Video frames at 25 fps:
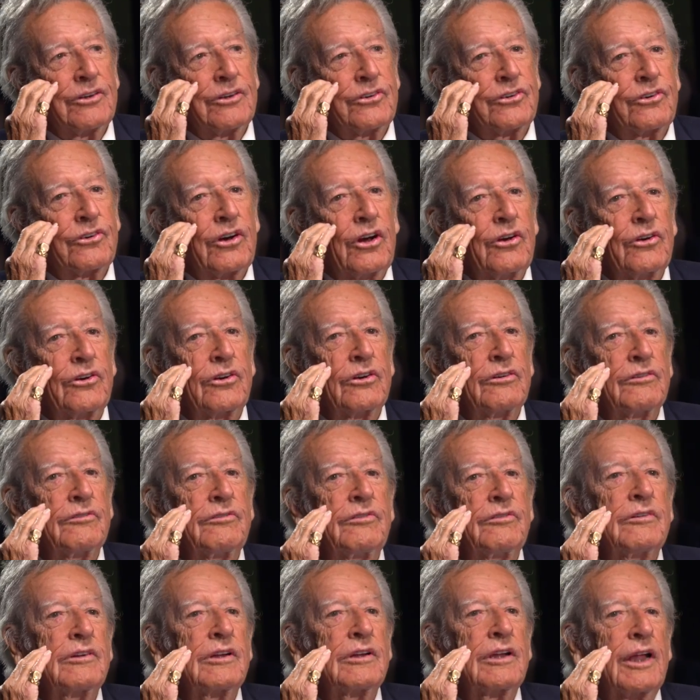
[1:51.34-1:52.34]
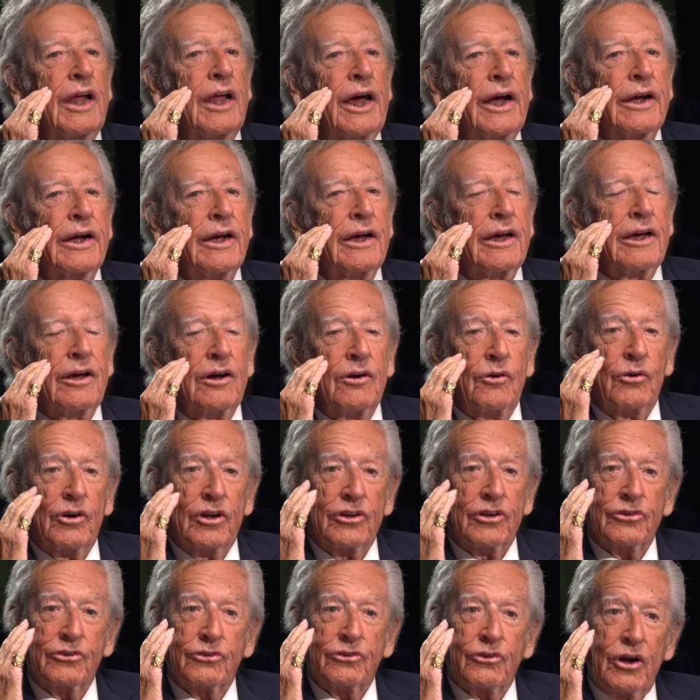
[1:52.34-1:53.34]
stroke of luck or
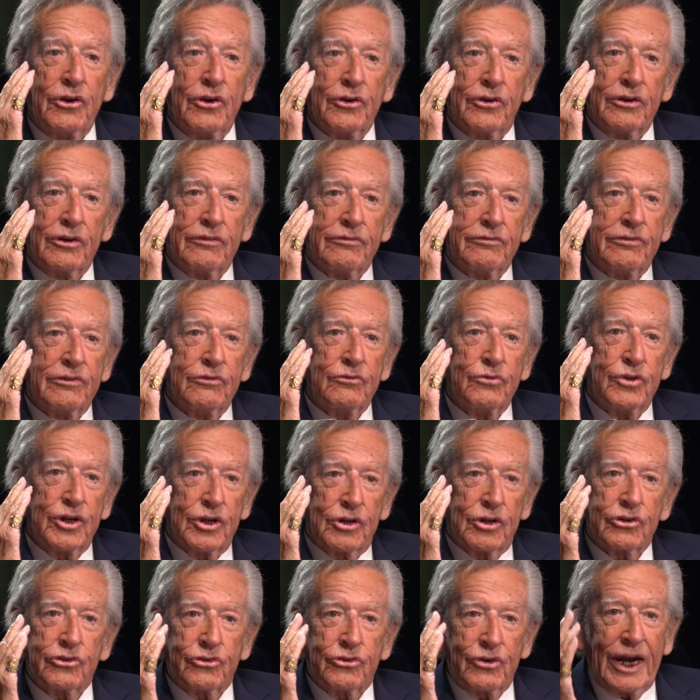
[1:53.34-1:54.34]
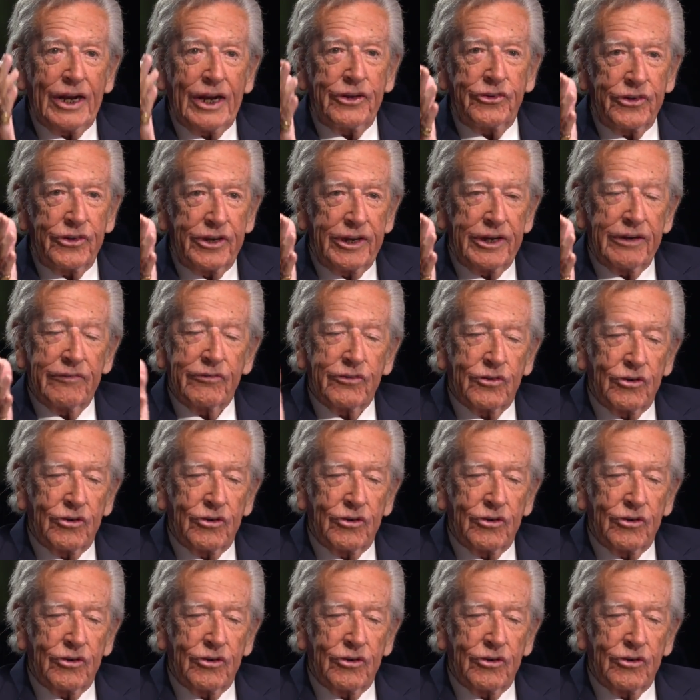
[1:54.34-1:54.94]
a stroke of real tragedy. And of